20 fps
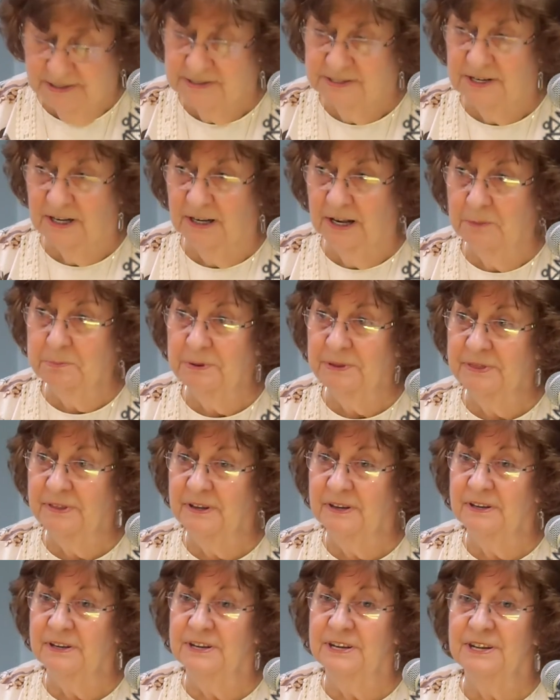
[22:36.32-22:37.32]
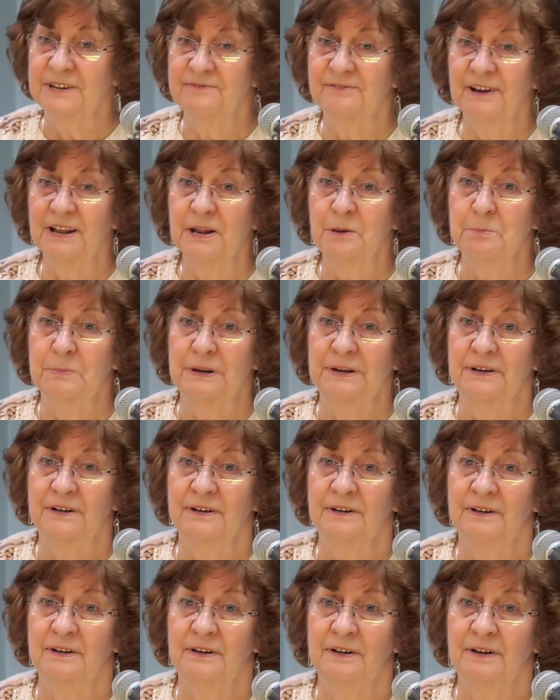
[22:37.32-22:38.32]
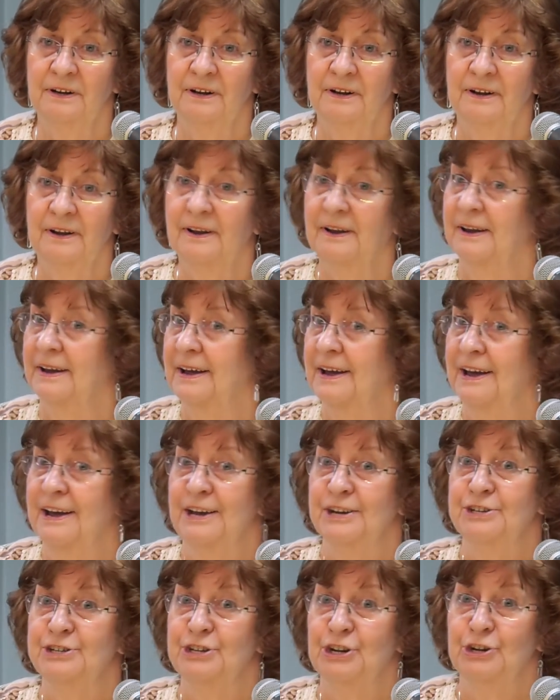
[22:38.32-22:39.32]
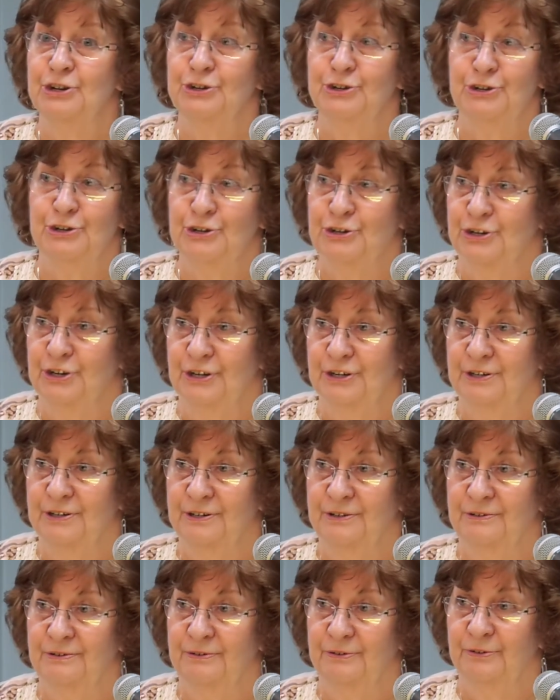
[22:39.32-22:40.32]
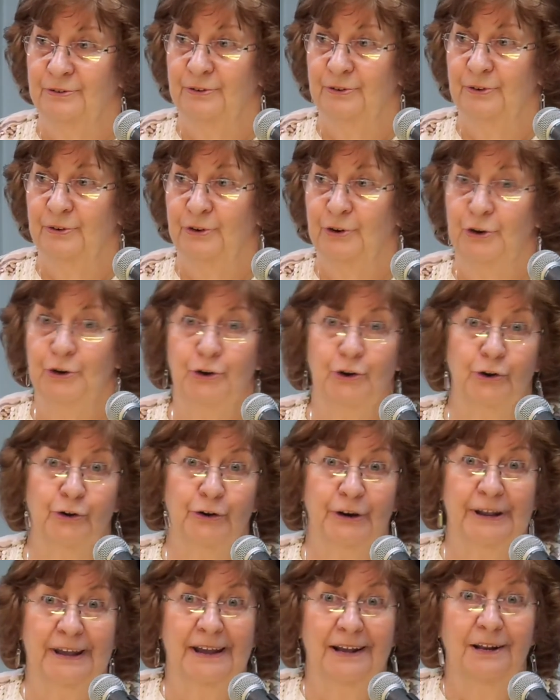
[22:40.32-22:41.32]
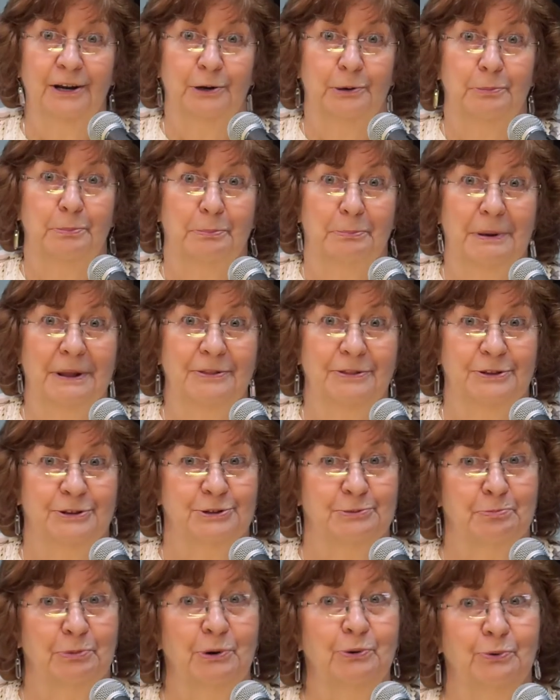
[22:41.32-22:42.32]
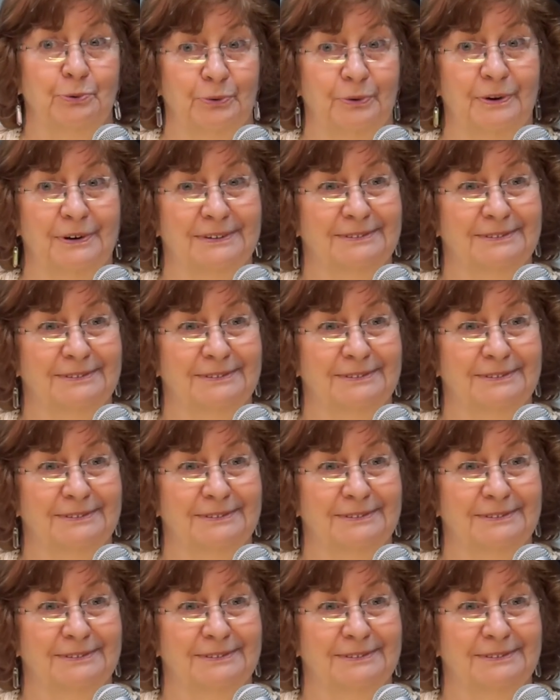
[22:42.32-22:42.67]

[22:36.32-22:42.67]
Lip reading: telepathy development since Uri Geller bent the spoon.